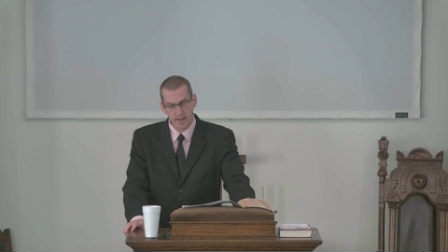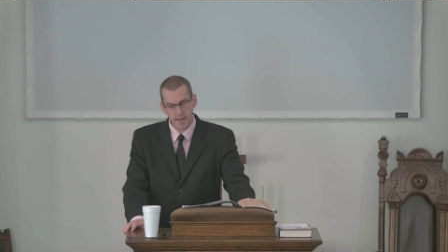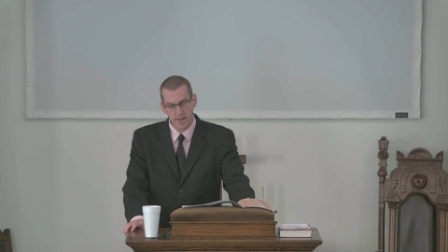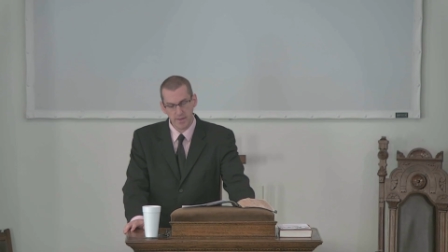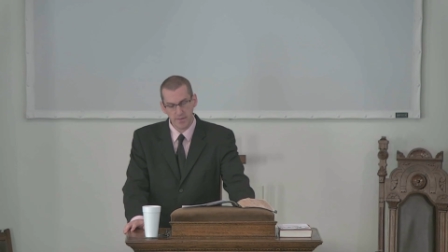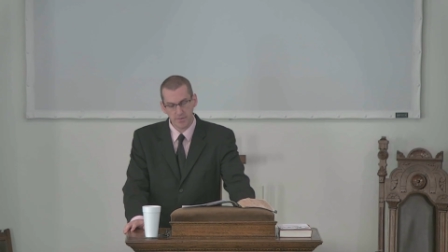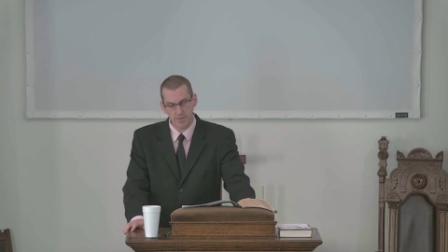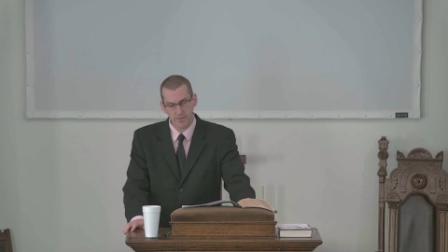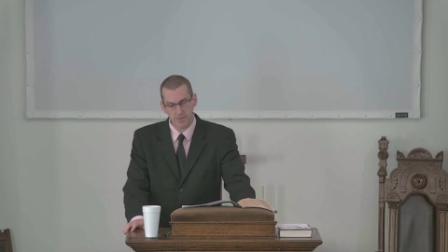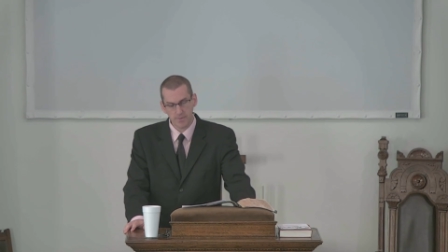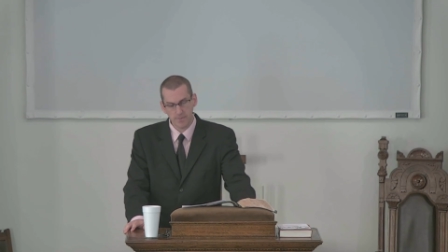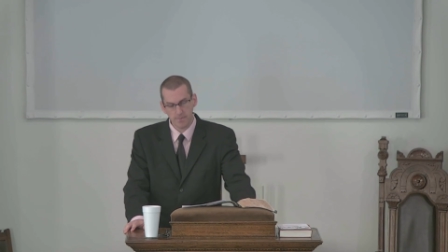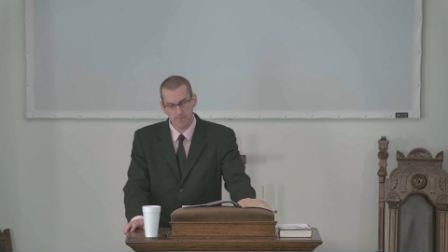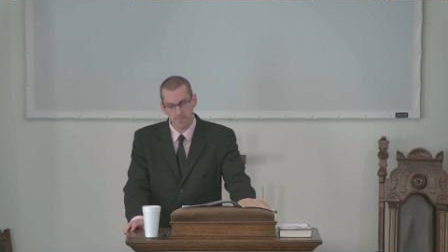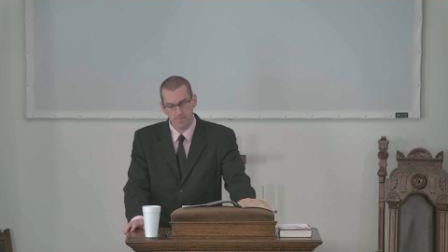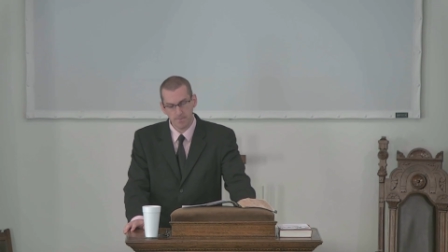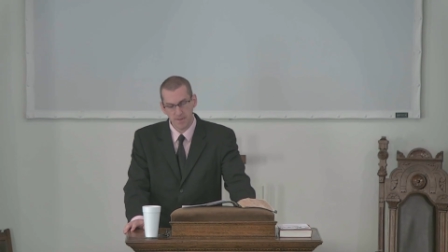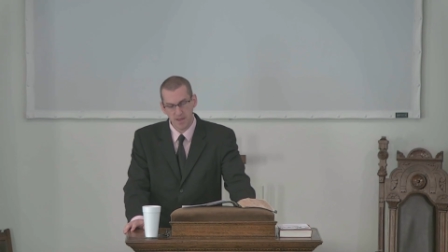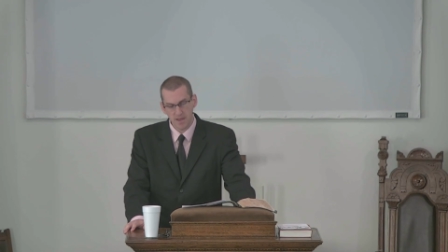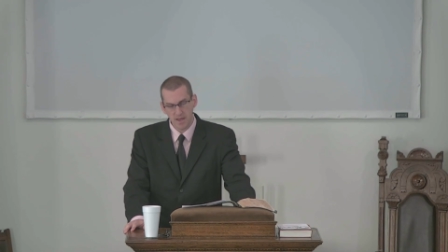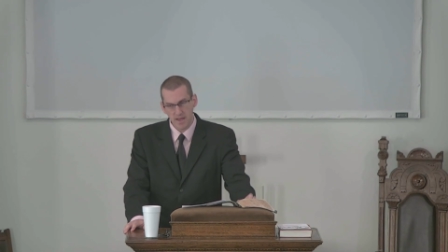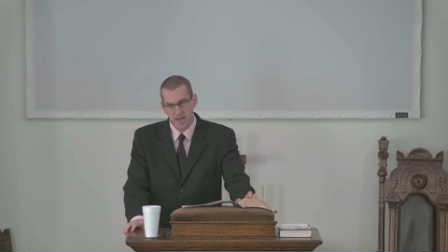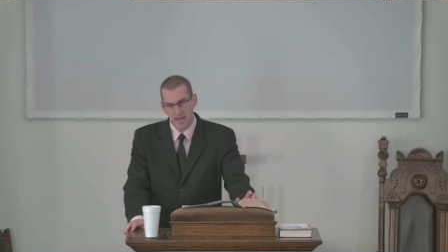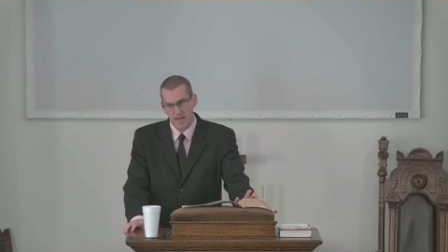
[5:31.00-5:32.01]
it is.
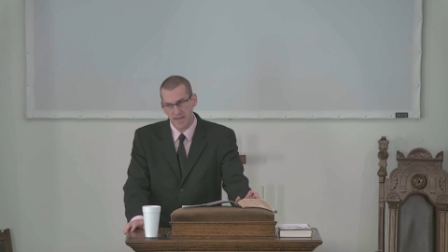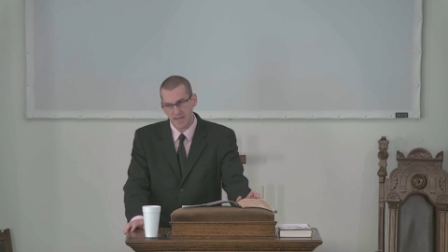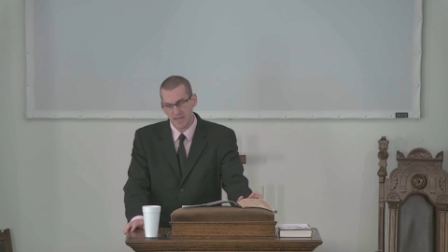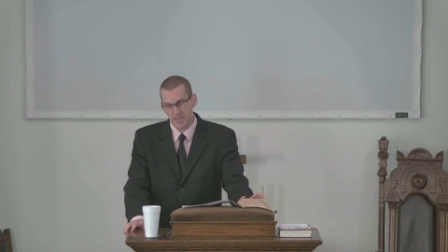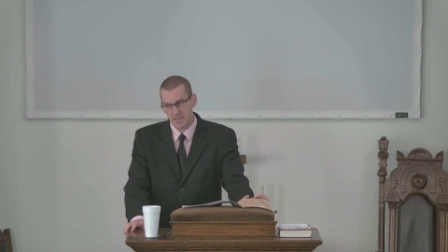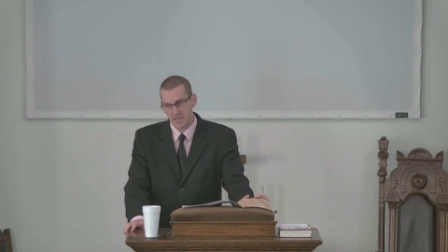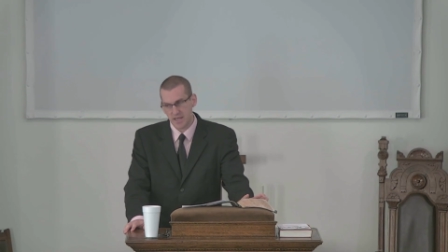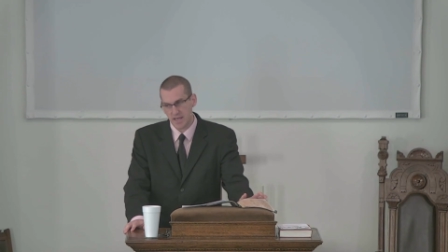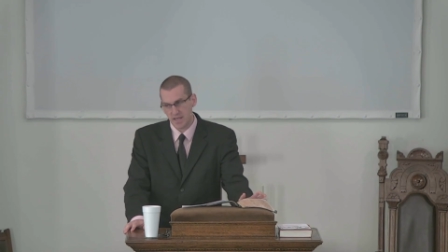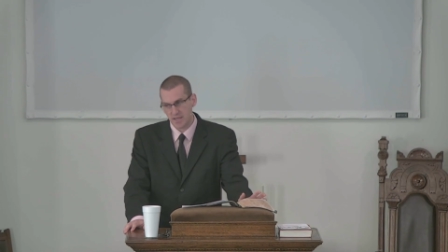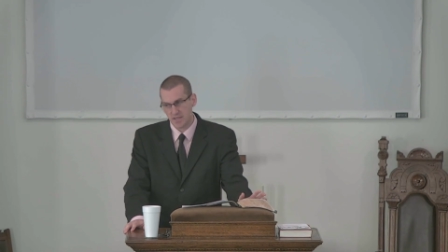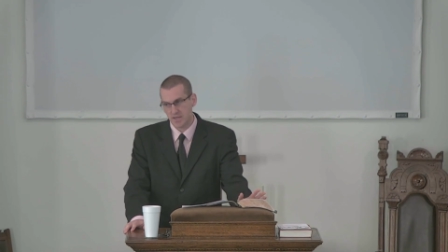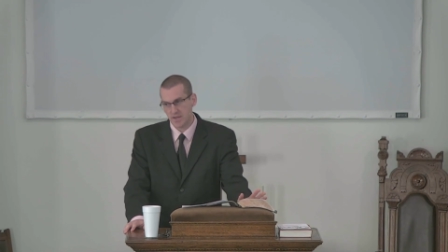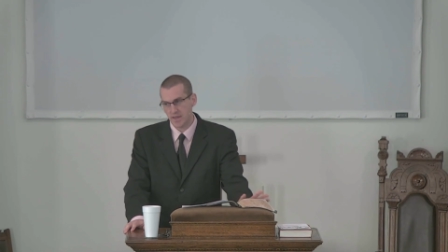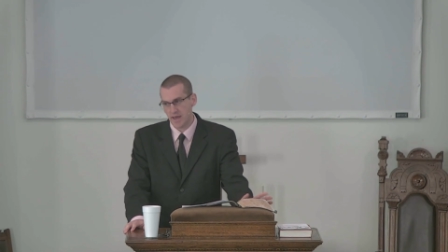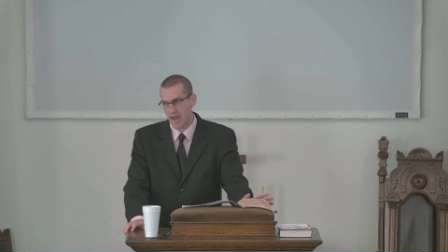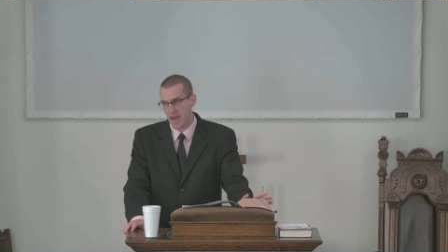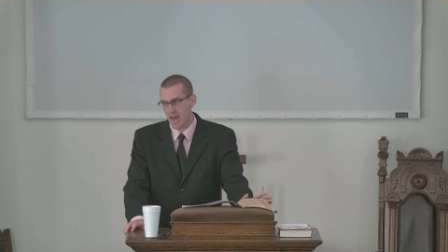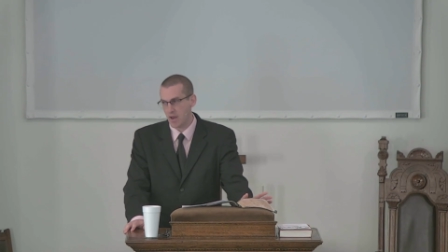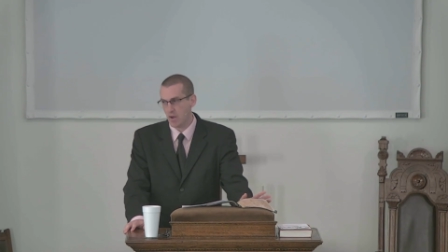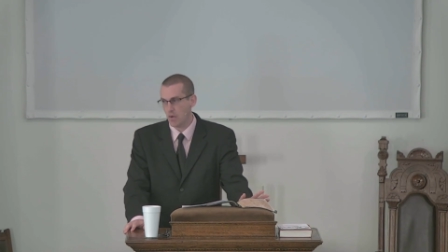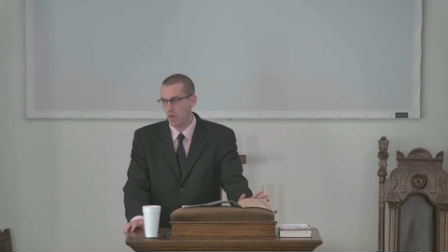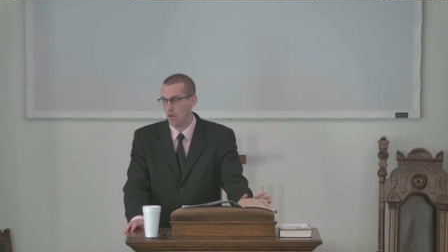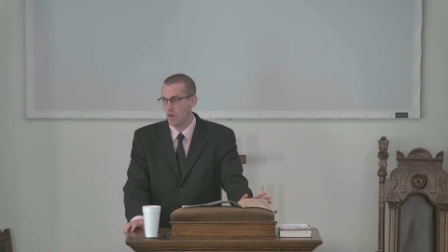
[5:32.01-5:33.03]
And he says
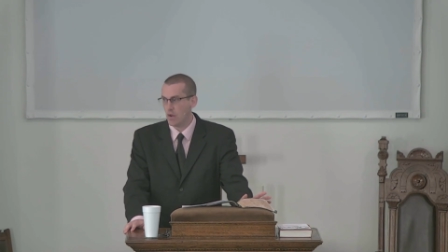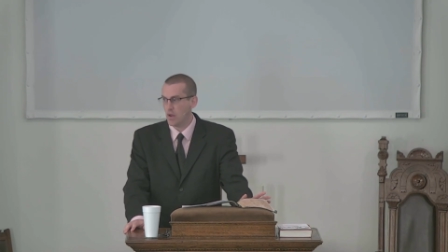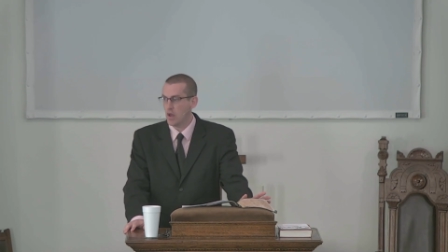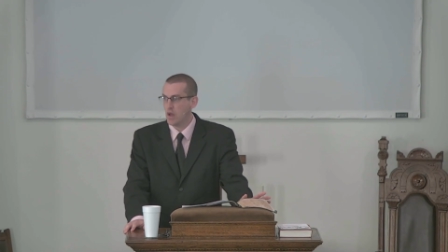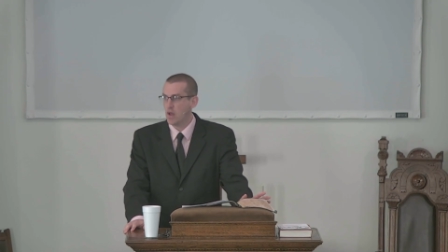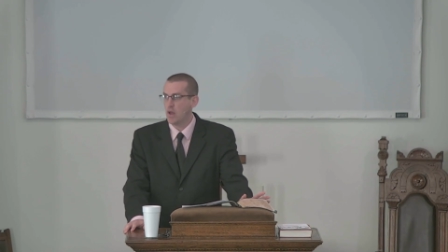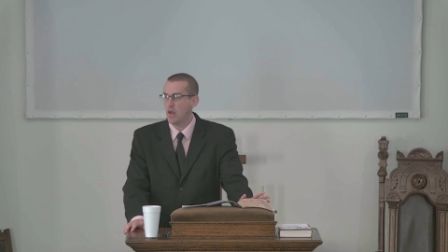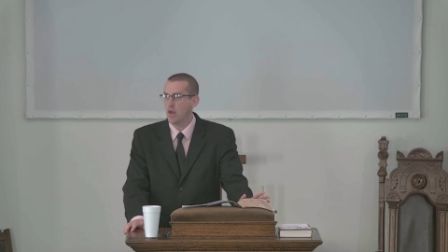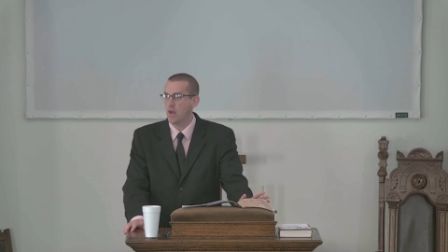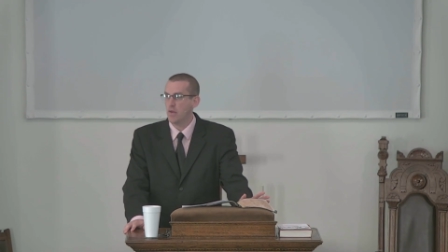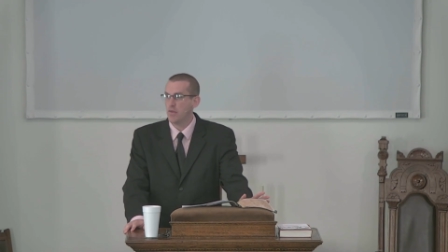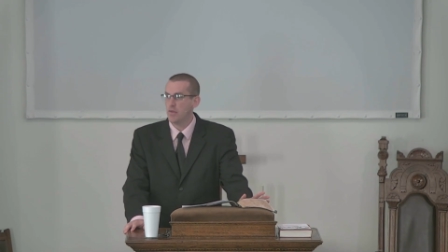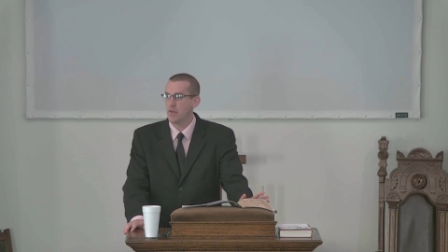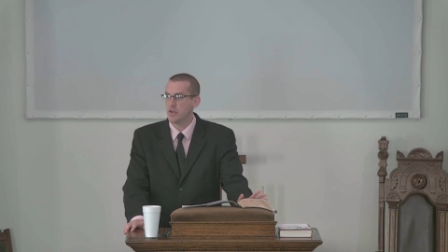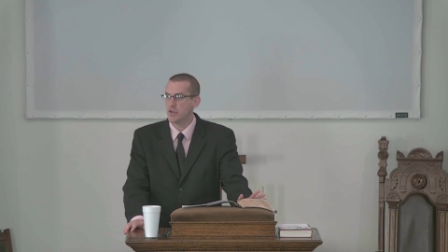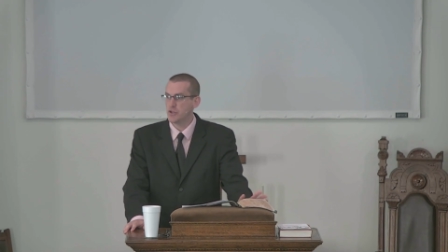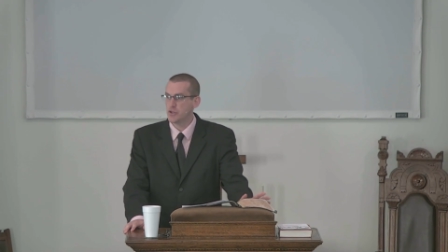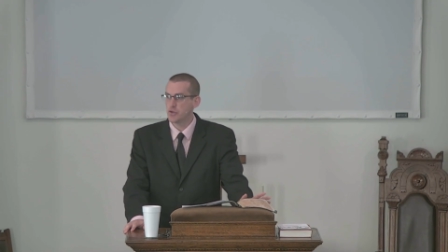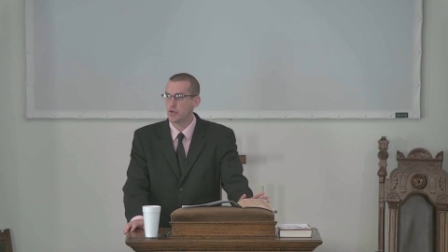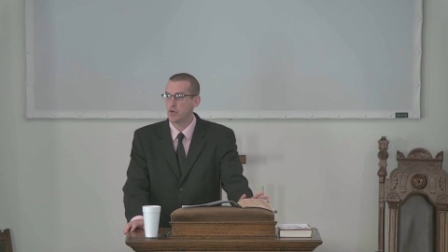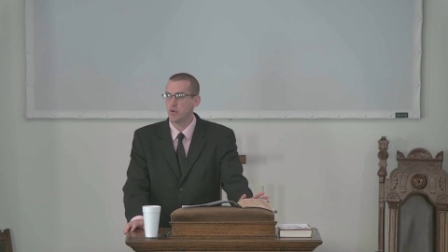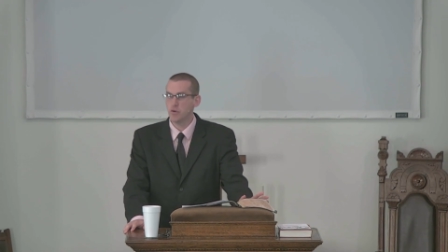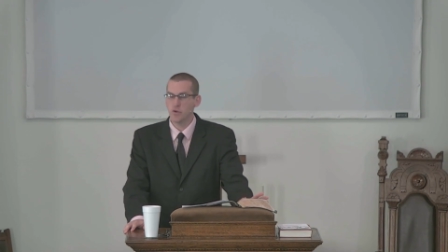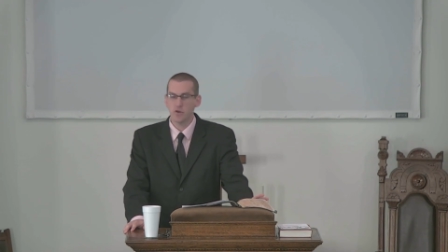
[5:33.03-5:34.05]
that the
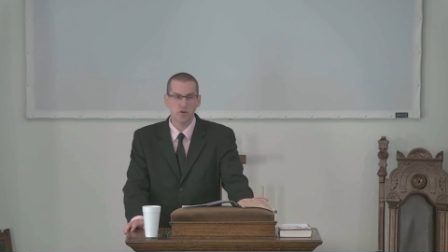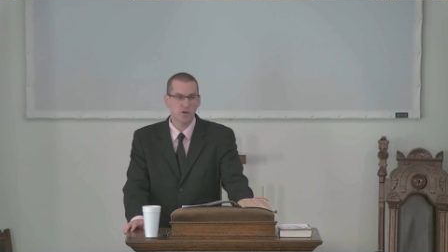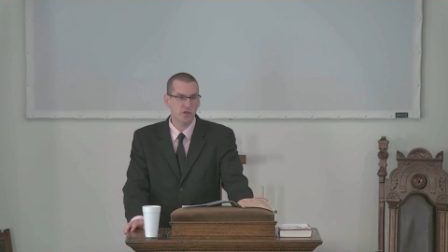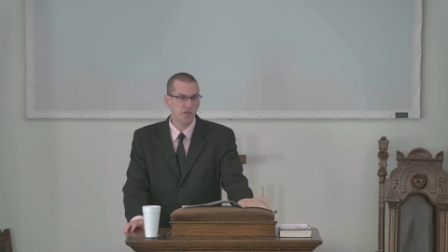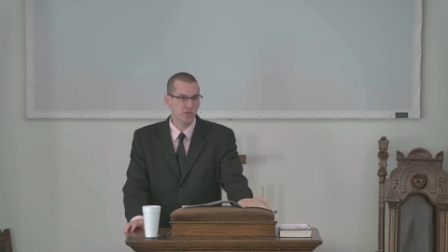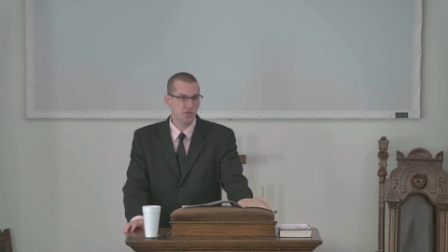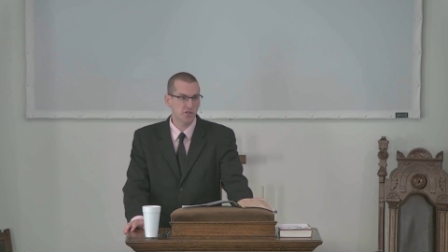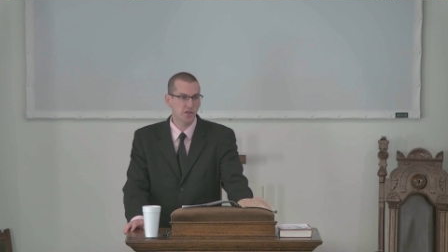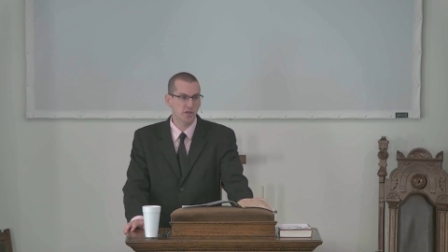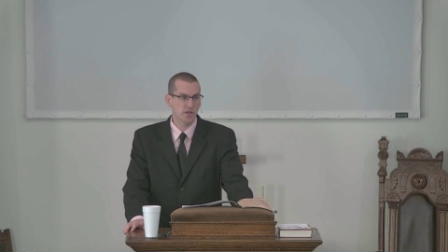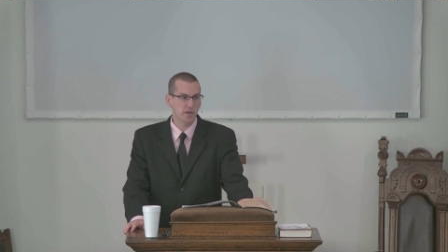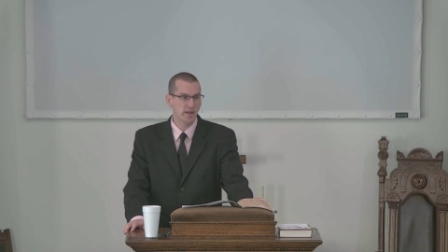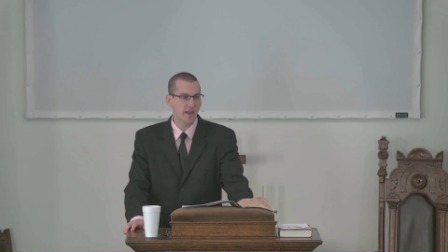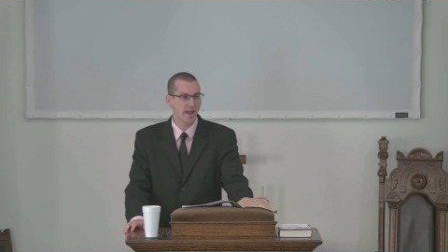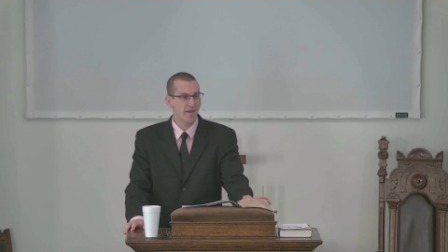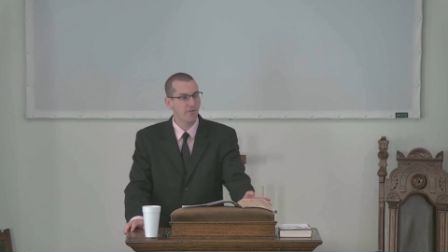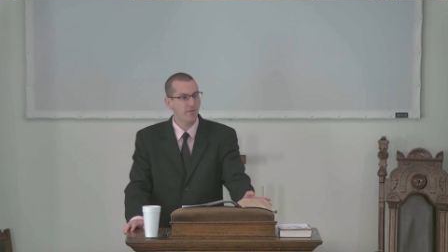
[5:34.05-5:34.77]
true Christian,